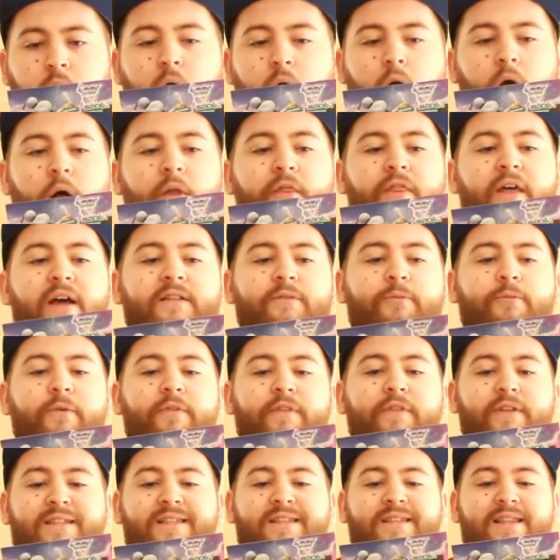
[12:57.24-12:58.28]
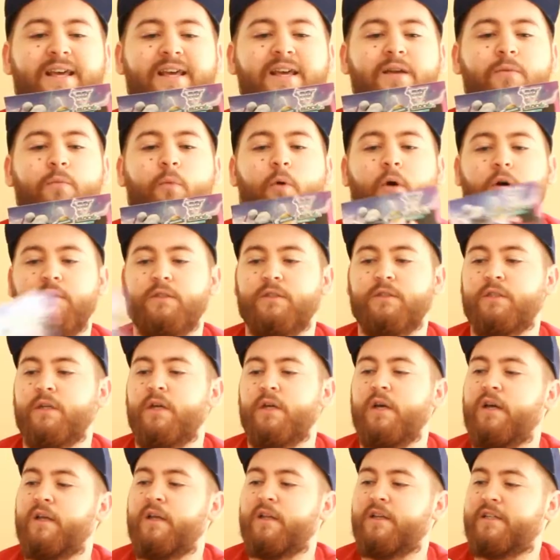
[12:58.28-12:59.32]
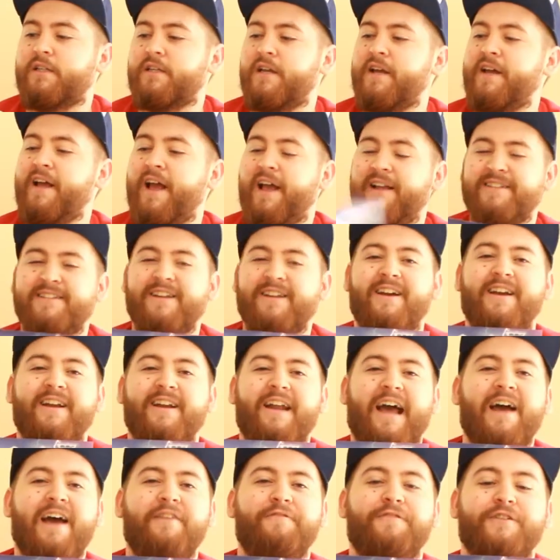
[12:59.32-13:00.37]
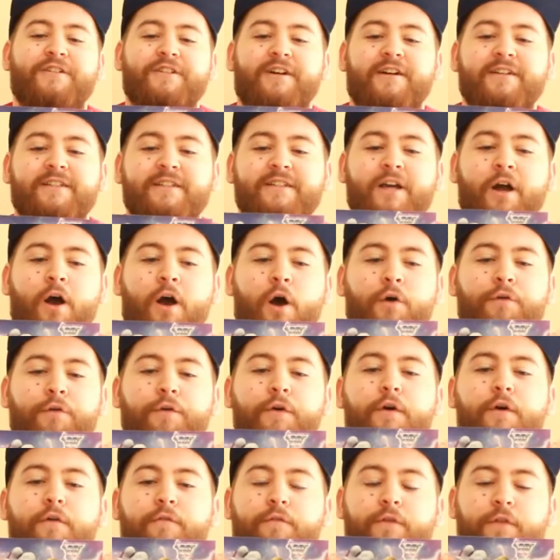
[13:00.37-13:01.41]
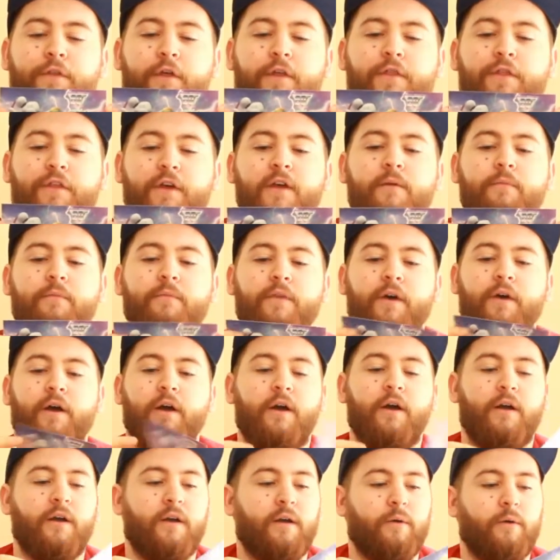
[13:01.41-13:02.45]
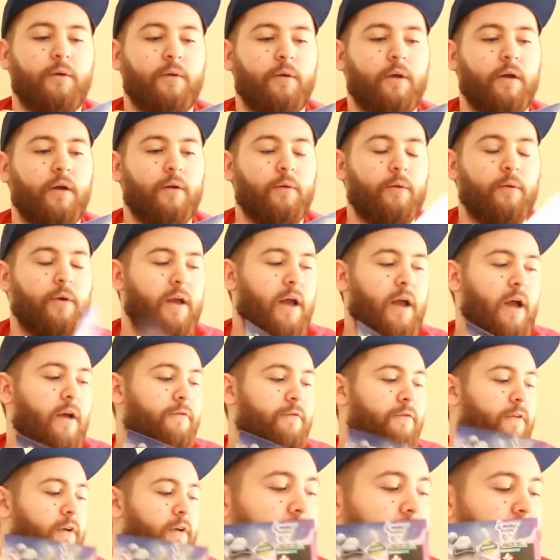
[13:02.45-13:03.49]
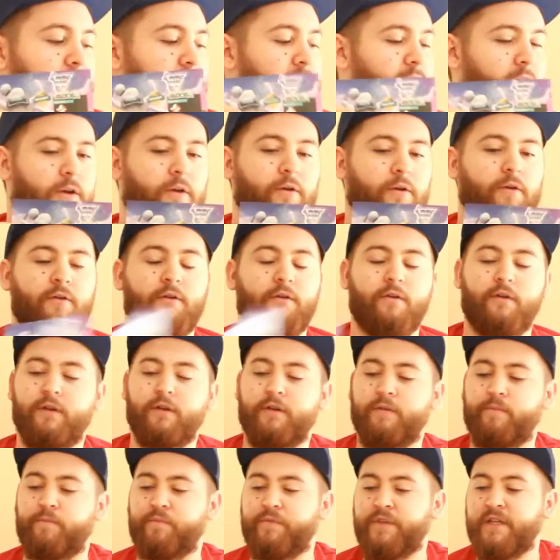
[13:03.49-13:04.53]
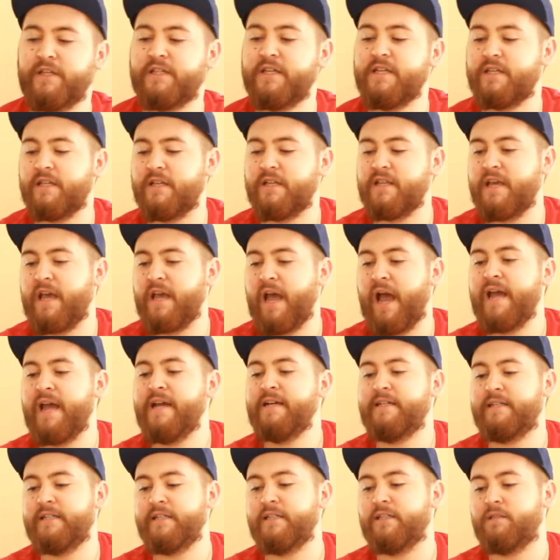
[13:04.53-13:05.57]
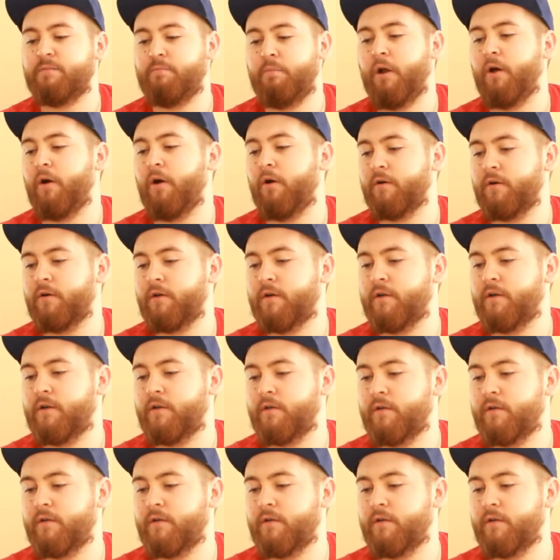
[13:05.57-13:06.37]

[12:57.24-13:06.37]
Oh, that's what this theme was. It's like an advertising card for the theme that we have. So this is the 80s block,